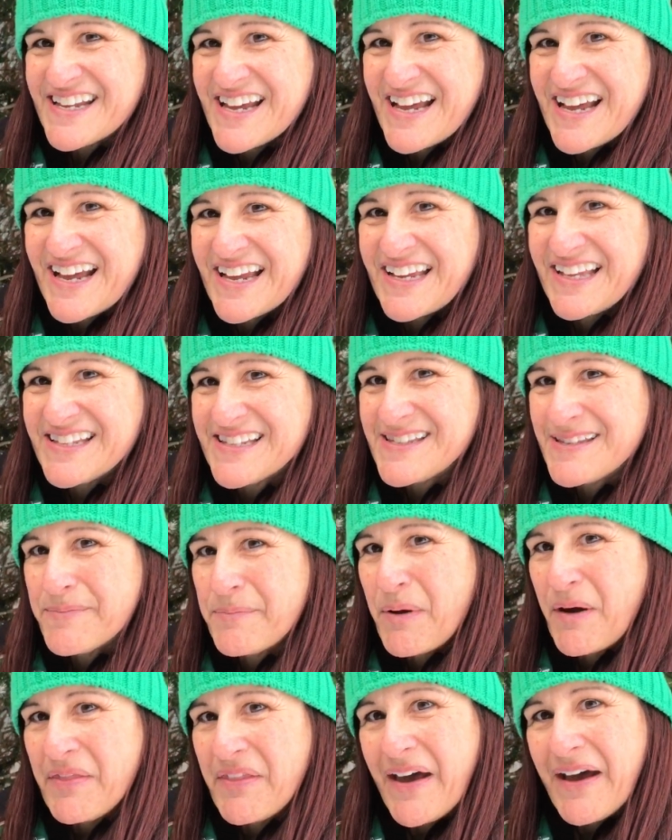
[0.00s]
I can
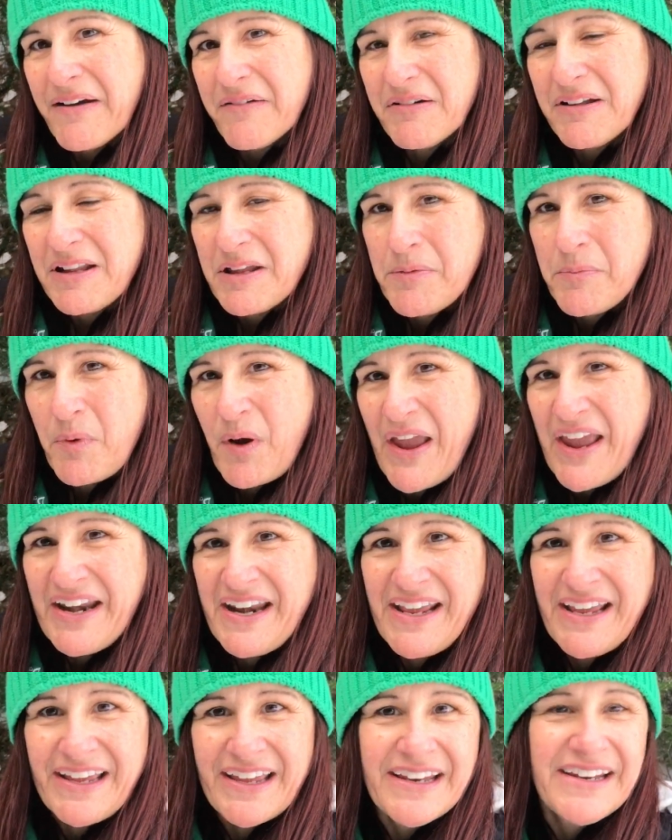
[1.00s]
sip on that while I'm
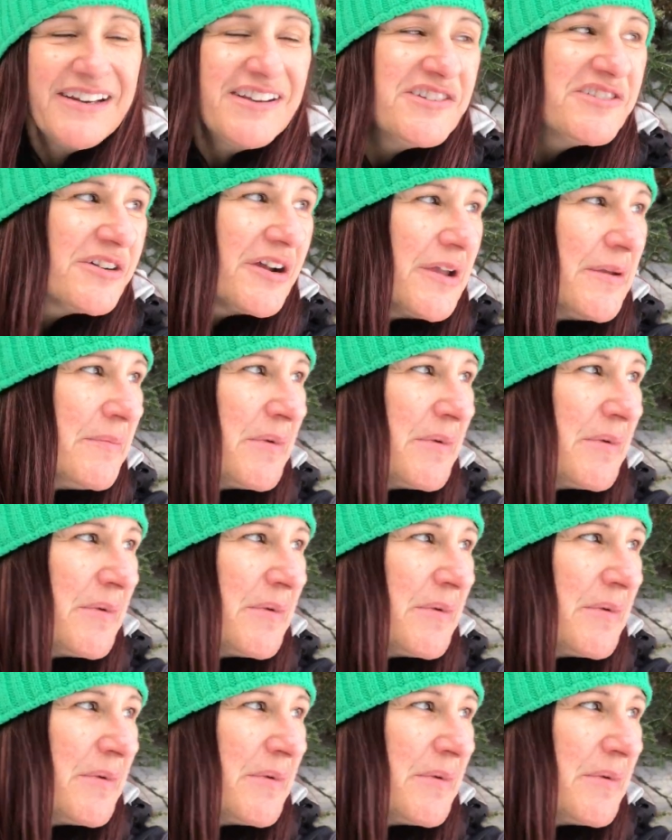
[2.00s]
waiting and enjoy